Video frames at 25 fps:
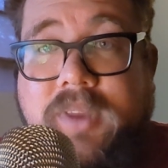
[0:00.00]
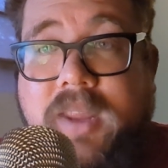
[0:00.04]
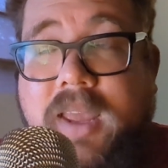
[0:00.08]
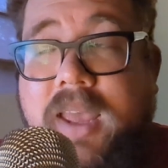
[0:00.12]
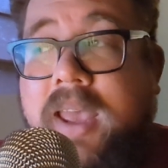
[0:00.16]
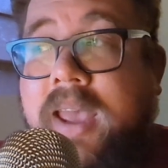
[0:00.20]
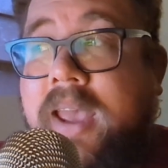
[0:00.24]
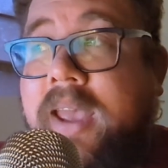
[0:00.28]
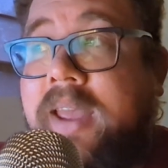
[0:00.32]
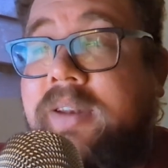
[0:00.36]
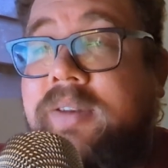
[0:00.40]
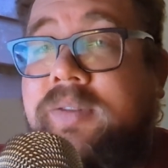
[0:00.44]

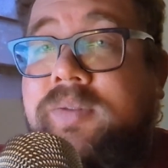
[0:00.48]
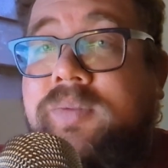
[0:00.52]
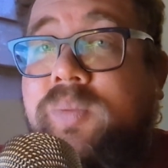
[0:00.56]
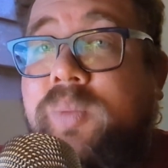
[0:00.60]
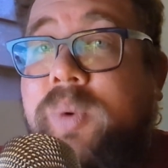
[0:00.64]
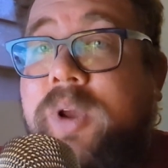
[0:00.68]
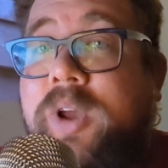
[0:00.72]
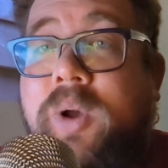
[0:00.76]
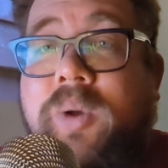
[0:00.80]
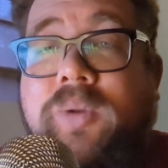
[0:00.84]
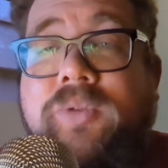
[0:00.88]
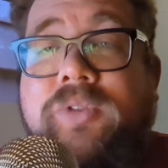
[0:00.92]
And
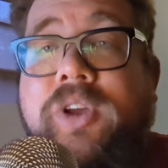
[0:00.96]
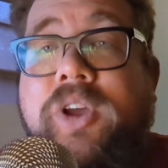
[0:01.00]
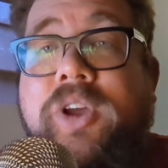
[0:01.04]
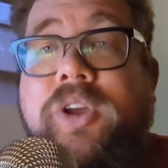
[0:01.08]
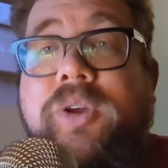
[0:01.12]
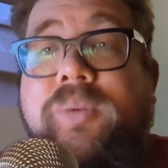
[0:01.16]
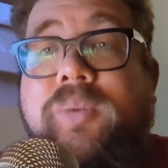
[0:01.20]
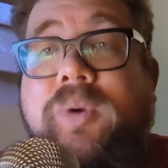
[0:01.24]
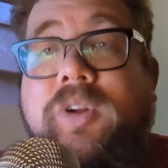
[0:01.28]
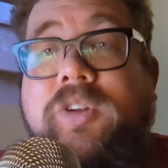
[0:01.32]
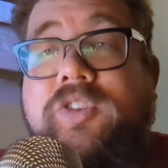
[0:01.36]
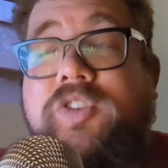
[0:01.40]
we all
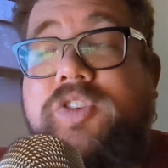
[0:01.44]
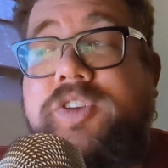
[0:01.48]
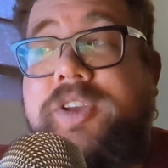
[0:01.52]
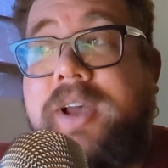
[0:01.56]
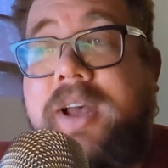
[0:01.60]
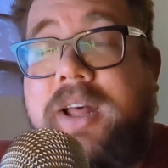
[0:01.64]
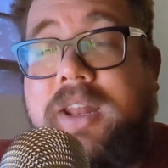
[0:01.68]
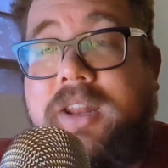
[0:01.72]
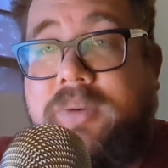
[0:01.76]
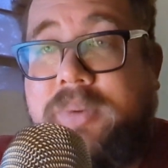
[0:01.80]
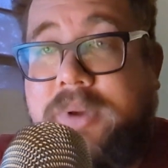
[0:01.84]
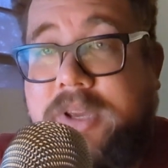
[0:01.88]
know what
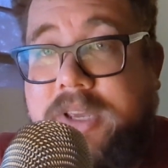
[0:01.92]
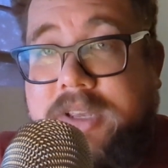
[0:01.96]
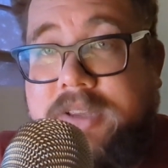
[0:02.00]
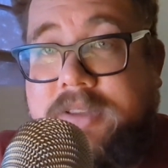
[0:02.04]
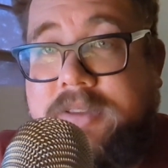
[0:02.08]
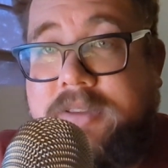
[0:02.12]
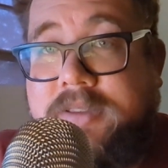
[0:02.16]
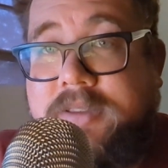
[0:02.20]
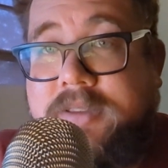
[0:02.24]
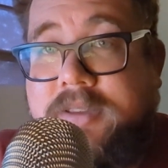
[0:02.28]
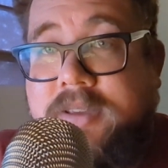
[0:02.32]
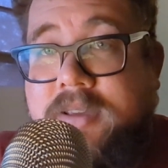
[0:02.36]
Giallo
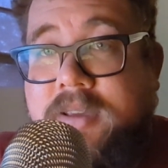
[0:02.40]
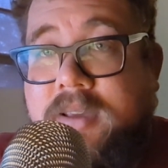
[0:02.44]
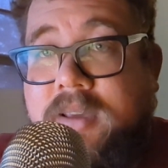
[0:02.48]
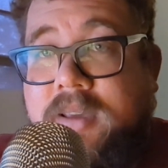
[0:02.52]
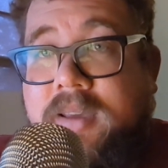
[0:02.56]
is.